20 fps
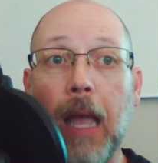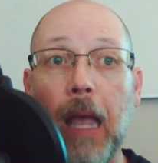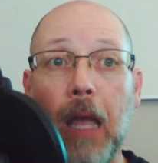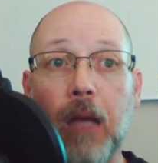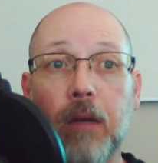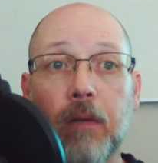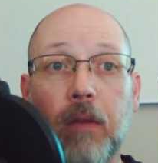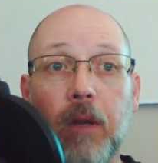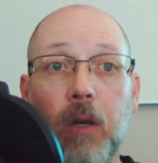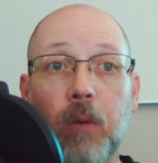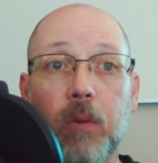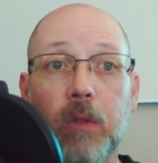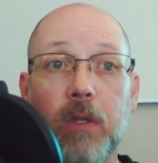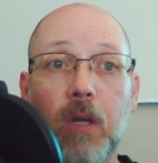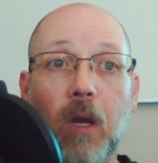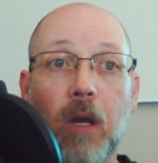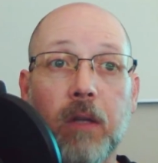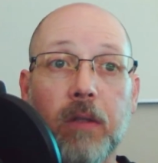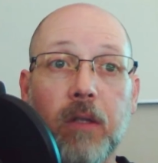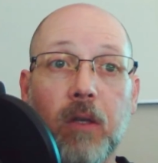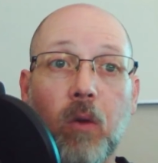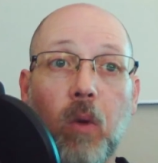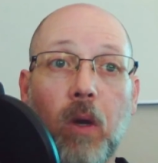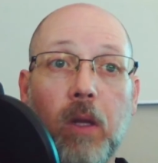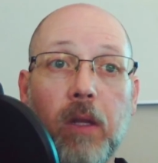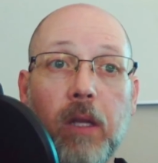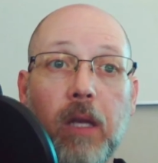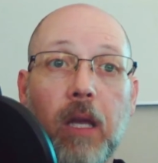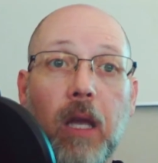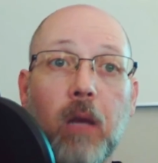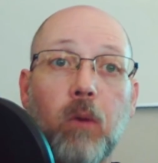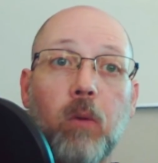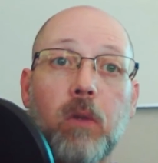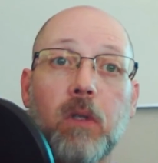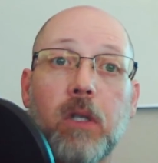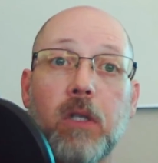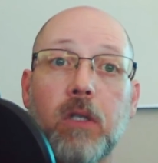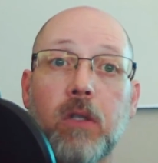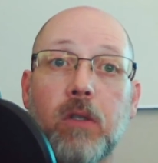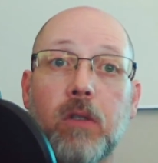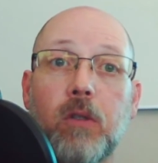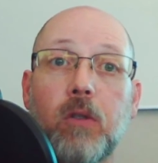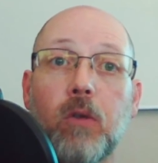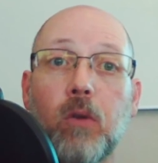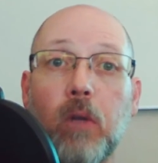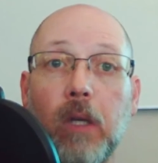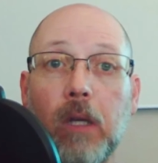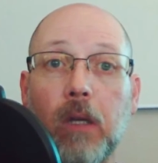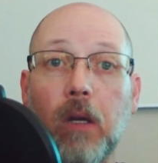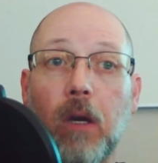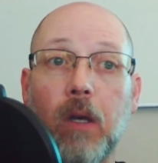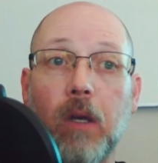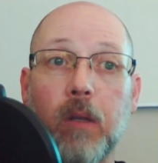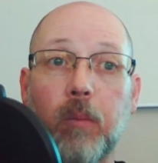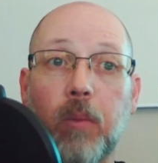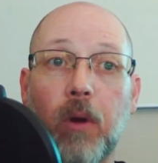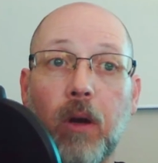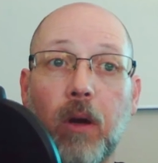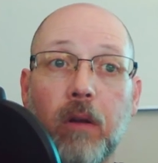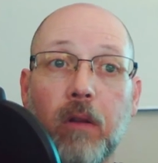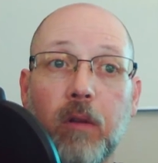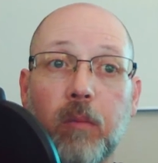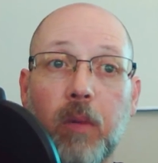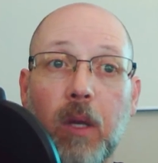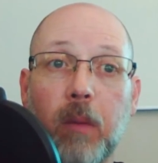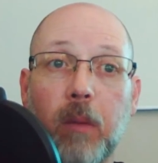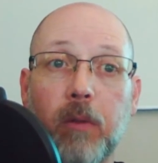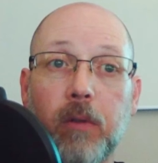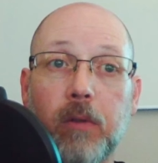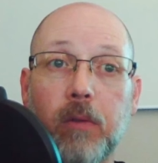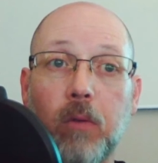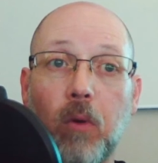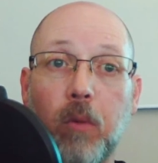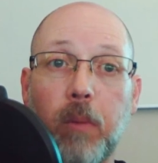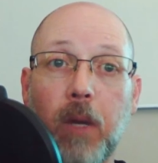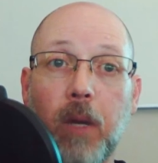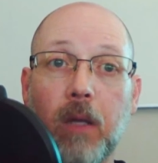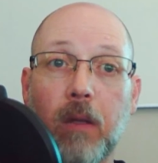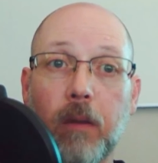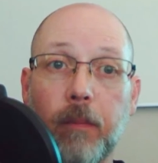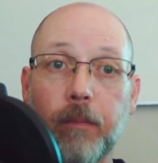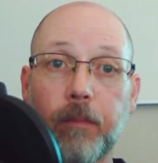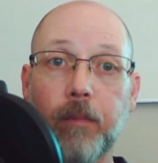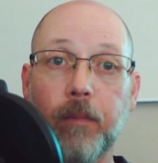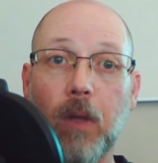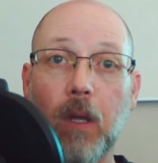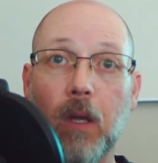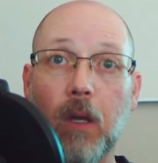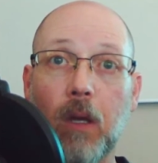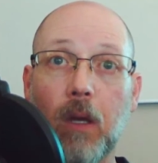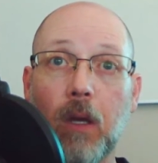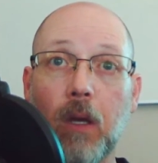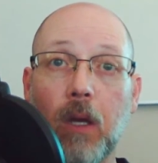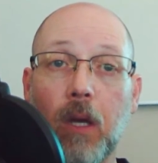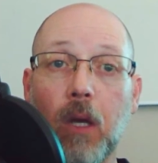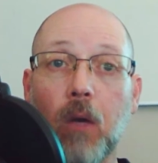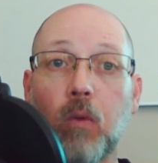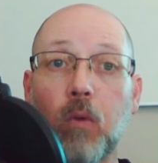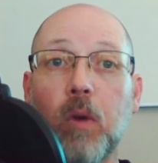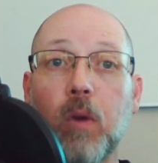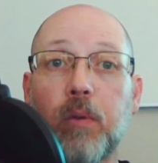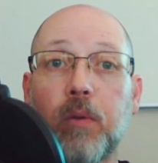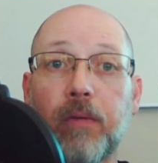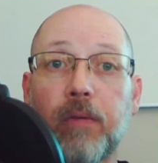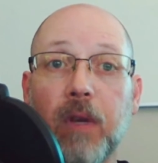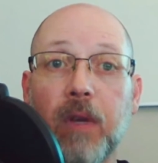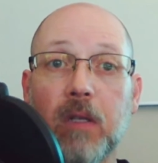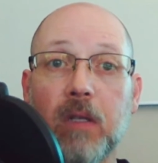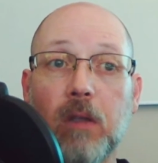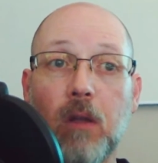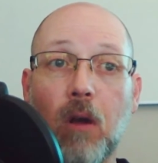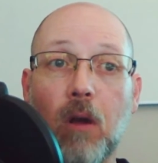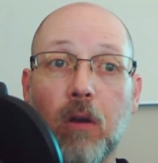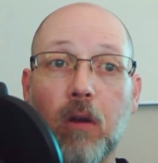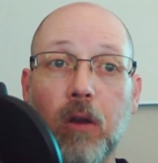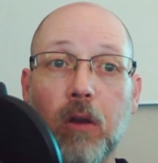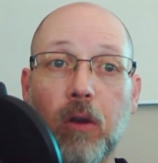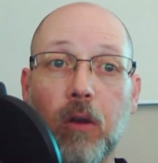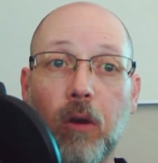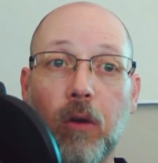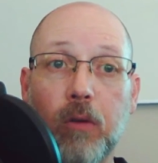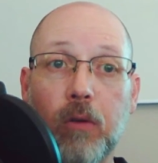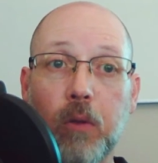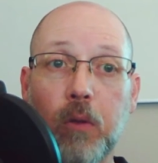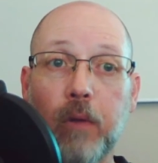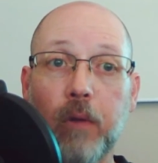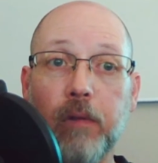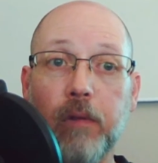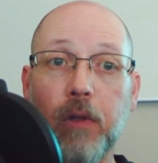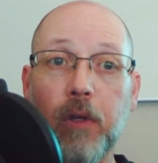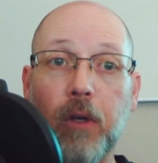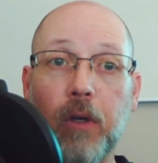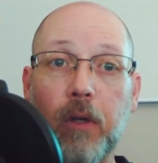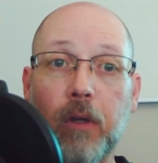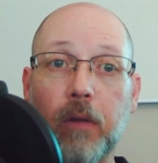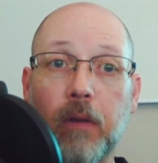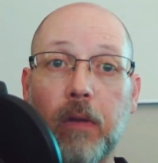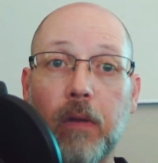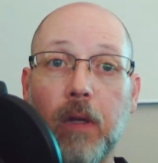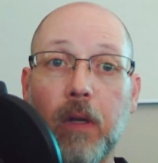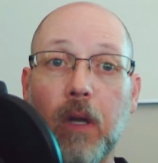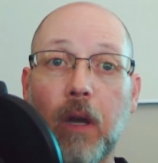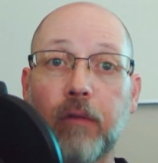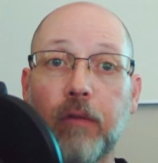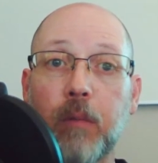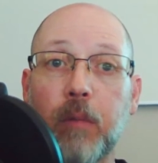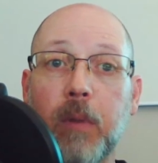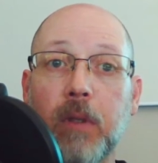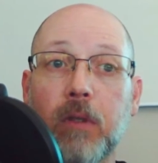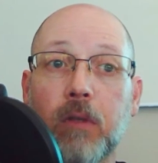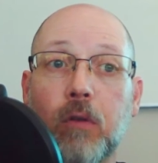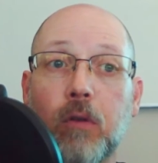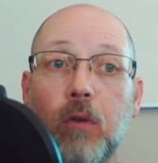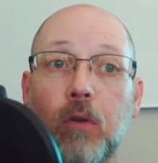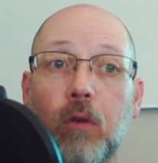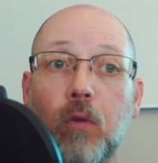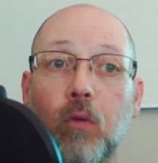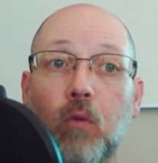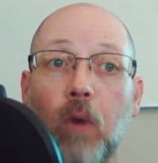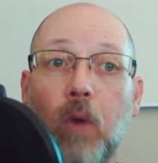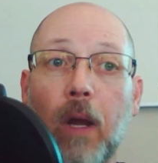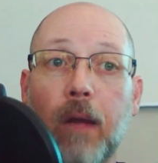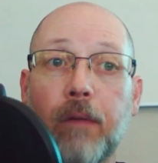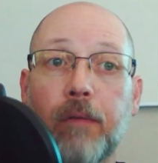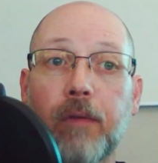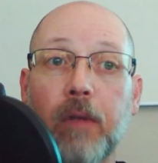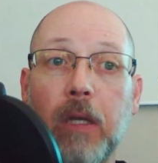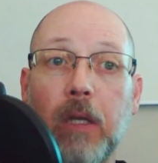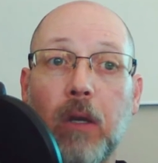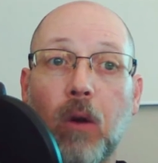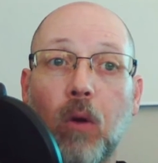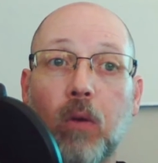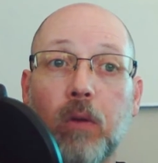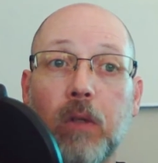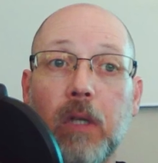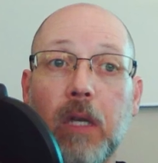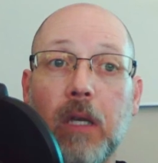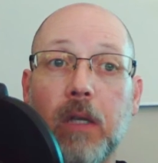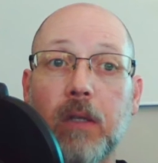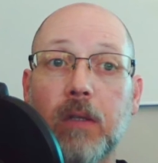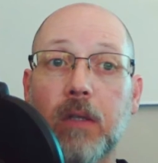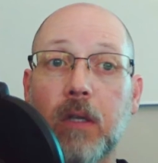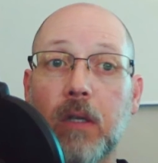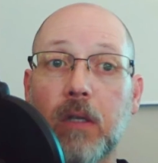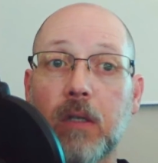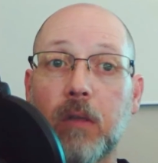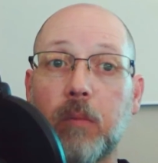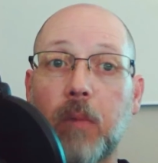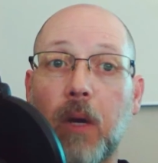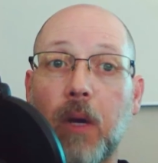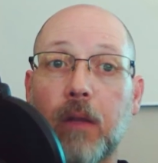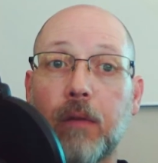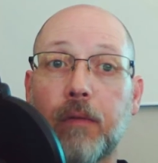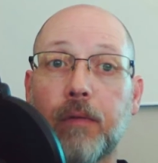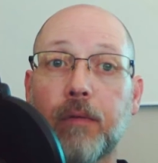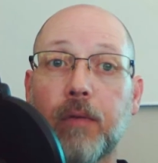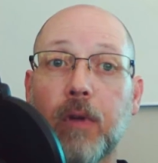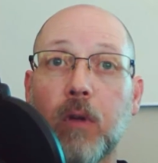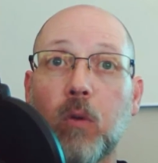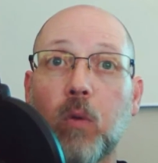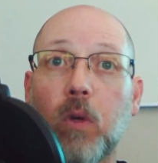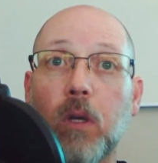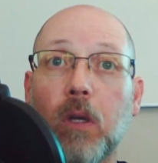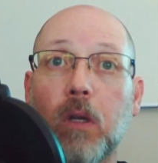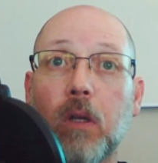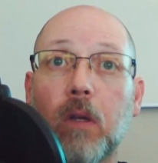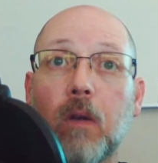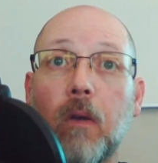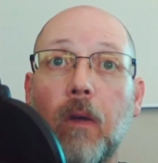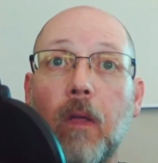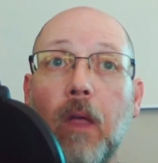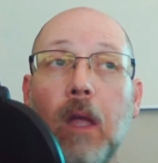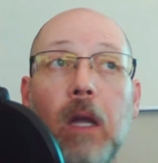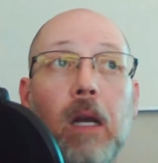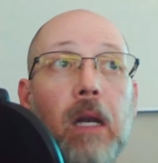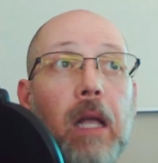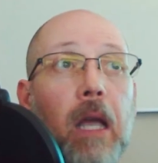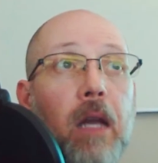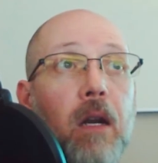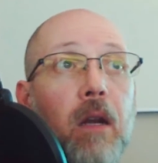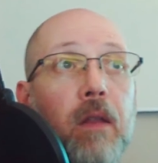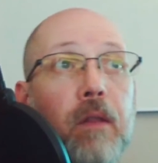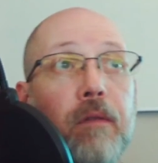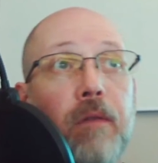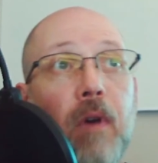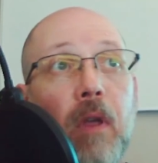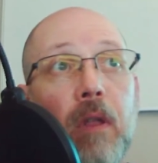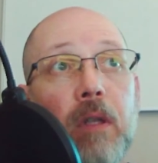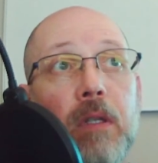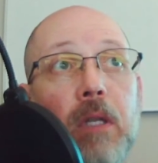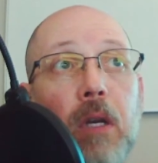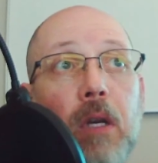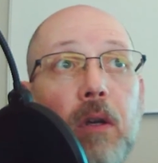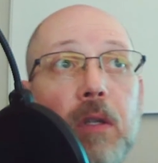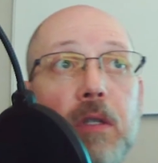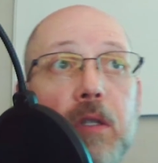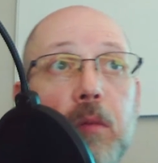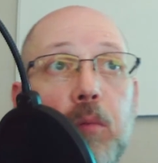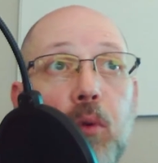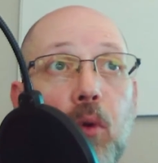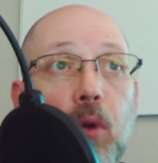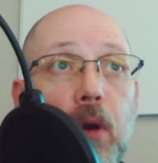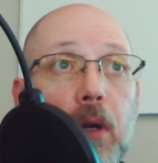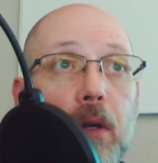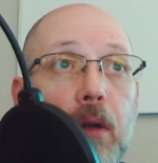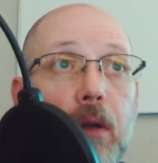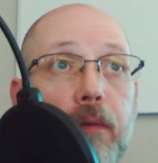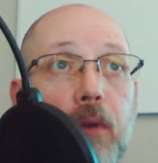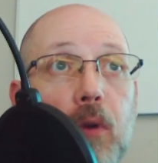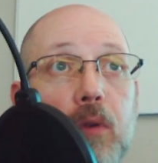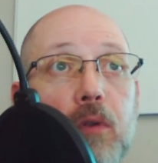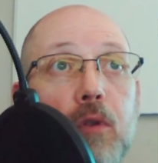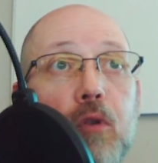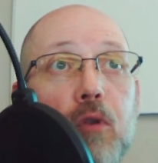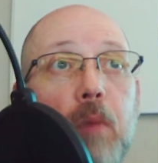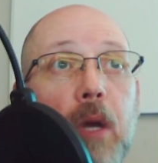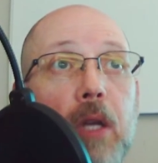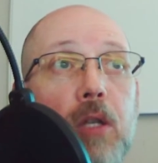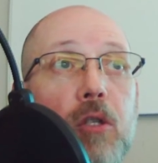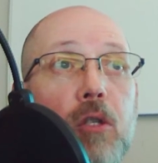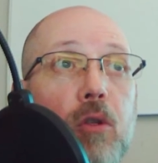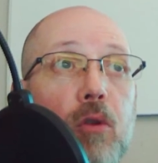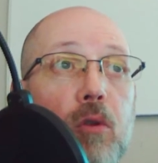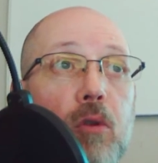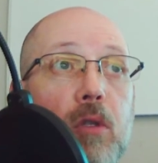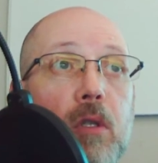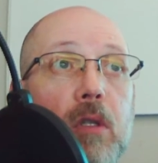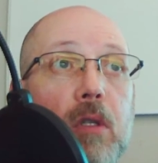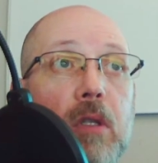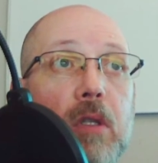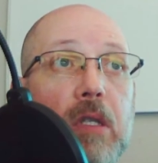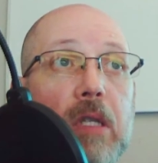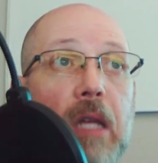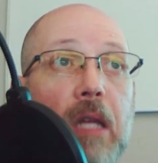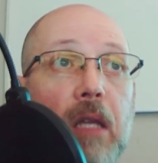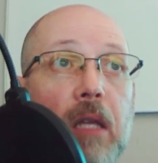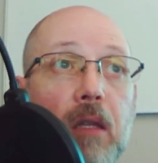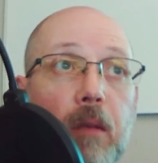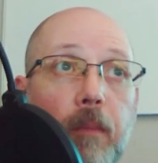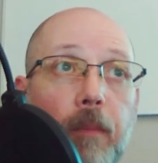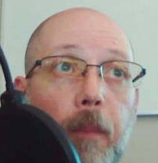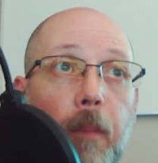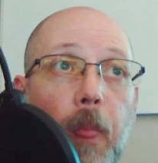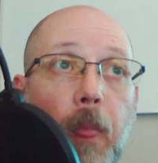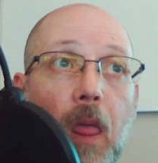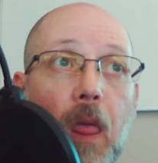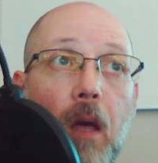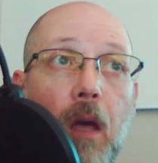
and that it was consequently a religious duty on the part of the people to obey them. We professed long ago to have learned that governments could rightfully only exist by the free will and on the voluntary support of those who might choose to sustain them.